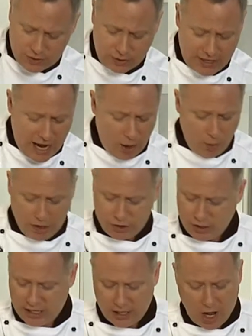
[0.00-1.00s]
So now once
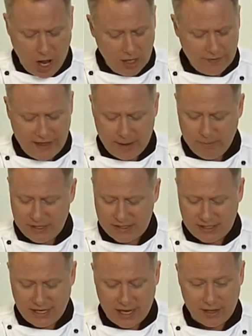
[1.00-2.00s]
you get all of that
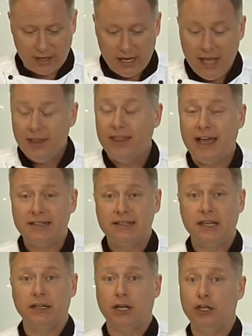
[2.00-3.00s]
mixed together, that's
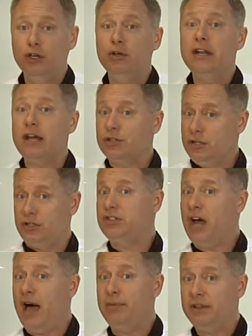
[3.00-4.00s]
it. Now you can actually
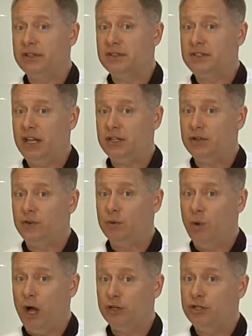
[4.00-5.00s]
stop at this stage if you
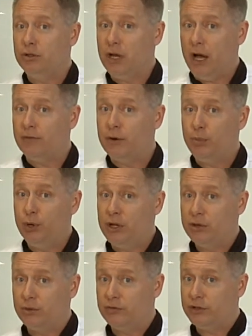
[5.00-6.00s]
want to, cover it, put it
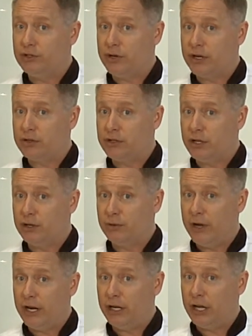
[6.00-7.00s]
in the refrigerator until you're
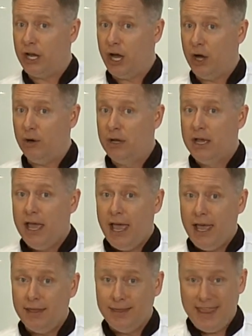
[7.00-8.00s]
ready to go,
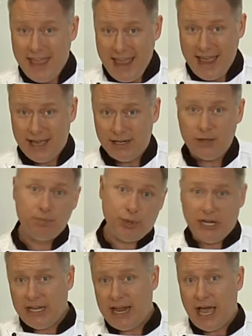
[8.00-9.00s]
and then
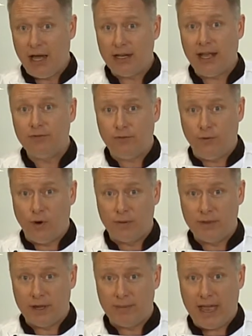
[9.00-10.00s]
bring it out and
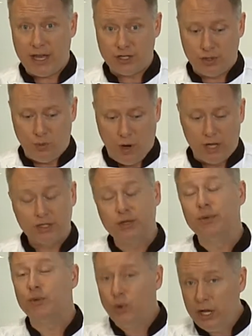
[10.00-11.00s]
form them as you want to.
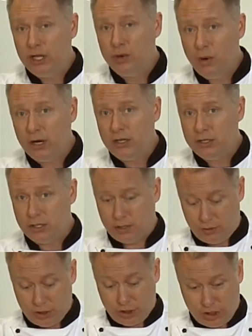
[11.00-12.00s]
But what you want to
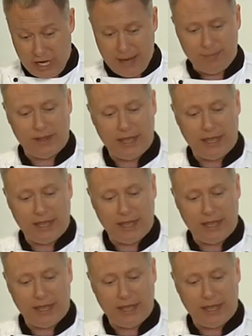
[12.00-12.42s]
do to shape